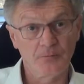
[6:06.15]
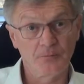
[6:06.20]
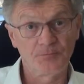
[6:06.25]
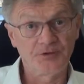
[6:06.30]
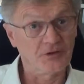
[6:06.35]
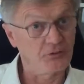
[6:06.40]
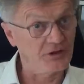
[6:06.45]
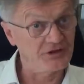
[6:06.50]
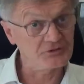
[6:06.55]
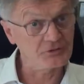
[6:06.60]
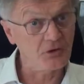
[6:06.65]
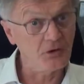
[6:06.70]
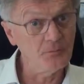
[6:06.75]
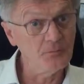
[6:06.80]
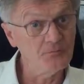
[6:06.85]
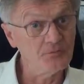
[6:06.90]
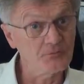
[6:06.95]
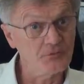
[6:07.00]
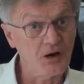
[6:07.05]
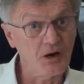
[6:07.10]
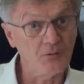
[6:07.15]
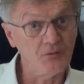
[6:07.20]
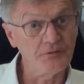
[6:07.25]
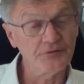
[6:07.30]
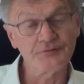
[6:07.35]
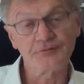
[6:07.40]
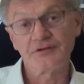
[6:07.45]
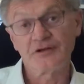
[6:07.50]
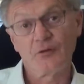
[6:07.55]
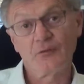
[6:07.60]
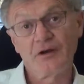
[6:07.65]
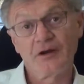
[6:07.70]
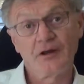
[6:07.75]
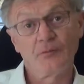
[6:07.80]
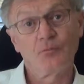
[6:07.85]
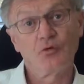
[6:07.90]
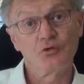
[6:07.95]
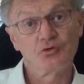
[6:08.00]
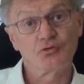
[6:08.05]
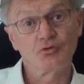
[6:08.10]
pyrethrum flowers, they were
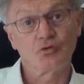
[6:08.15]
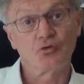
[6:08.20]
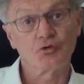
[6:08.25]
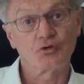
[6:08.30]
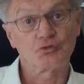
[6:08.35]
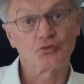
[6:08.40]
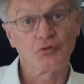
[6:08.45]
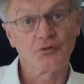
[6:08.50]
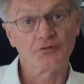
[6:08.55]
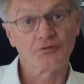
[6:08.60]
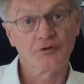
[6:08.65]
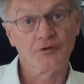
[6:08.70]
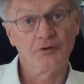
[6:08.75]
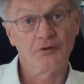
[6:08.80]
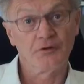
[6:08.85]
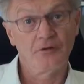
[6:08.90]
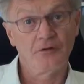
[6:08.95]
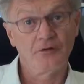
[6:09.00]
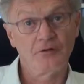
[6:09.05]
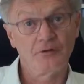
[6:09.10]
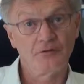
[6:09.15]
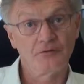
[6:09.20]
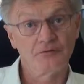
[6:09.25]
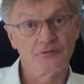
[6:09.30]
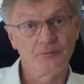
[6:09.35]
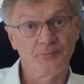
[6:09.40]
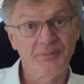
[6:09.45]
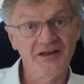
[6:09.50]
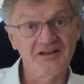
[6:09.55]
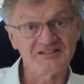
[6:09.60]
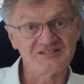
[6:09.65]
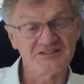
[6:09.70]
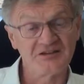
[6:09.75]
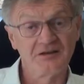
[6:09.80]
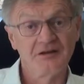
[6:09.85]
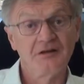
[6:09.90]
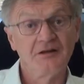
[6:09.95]
able to control the pest.